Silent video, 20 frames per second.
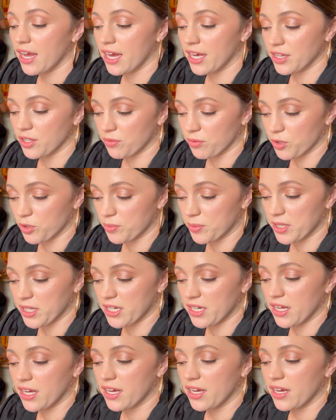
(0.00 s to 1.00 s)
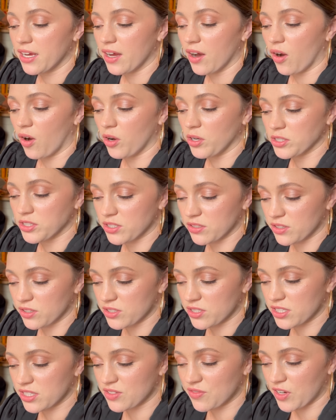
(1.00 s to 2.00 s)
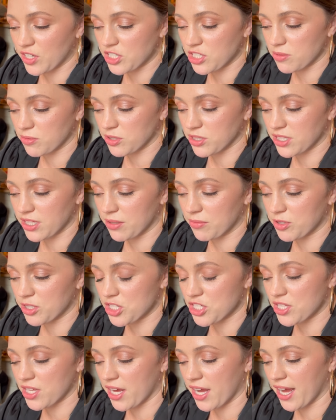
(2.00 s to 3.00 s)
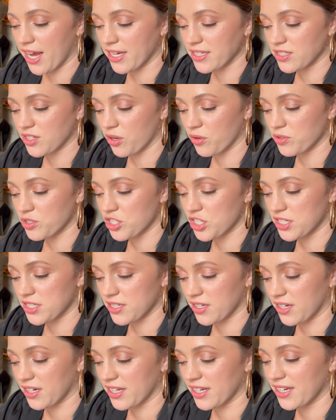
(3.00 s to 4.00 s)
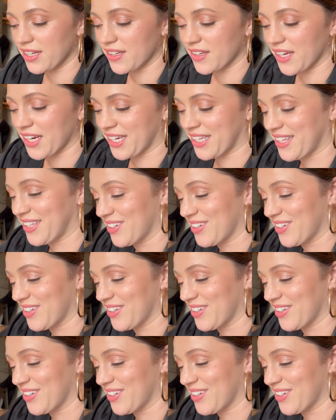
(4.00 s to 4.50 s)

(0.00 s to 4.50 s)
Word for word: and the Reuben. Also, there's this vegetable sandwich that has goat cheese on it. Like,